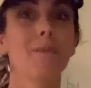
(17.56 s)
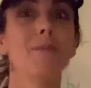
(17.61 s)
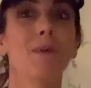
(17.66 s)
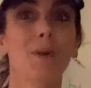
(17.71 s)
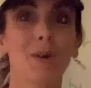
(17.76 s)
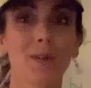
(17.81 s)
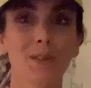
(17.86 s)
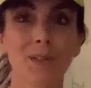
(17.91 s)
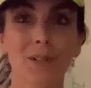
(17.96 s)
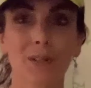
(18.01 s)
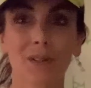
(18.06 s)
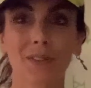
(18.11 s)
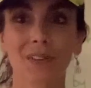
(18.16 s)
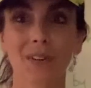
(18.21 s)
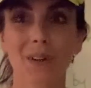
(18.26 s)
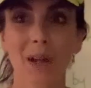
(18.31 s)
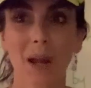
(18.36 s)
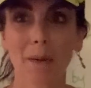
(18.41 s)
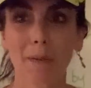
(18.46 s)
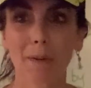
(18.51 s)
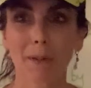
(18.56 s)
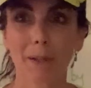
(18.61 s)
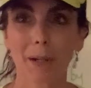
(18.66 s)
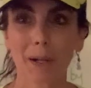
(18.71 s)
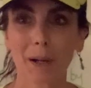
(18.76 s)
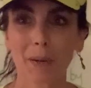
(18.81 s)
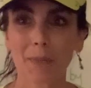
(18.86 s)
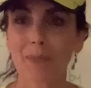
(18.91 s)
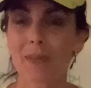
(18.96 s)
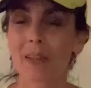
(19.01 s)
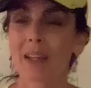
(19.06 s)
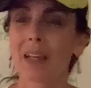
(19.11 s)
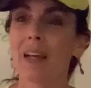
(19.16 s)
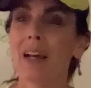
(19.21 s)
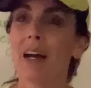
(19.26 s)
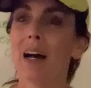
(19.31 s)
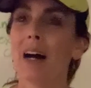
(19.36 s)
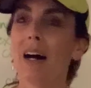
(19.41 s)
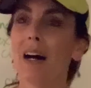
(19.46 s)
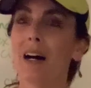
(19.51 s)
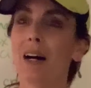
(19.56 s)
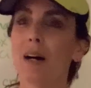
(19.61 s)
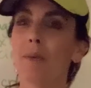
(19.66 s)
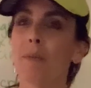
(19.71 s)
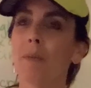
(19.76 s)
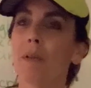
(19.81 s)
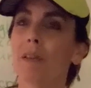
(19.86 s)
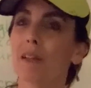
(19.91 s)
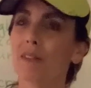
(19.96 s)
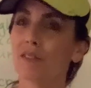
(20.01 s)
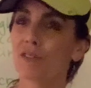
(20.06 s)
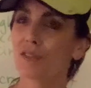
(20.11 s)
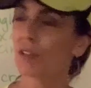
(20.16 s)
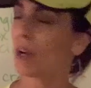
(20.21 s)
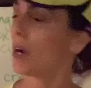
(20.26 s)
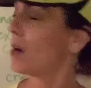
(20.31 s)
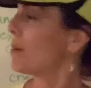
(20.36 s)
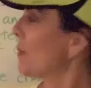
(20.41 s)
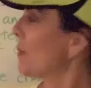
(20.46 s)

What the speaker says: more circle vocabulary. Let's start